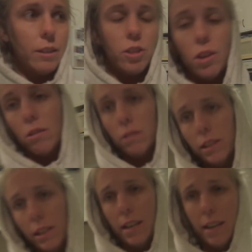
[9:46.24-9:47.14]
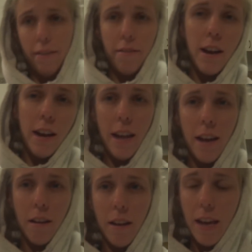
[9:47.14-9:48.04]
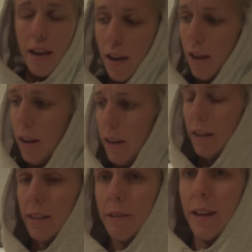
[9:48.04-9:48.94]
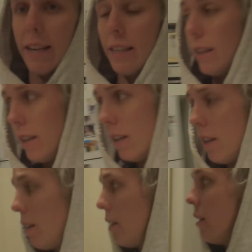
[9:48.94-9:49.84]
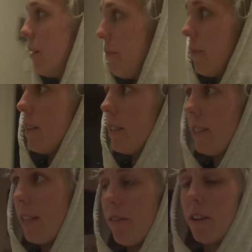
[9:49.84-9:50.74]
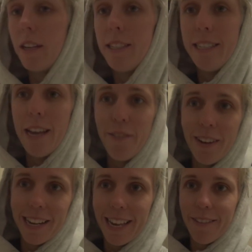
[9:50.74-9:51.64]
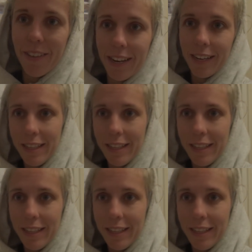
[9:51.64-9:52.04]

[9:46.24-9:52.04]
salts in it right now, and it's like 7:11,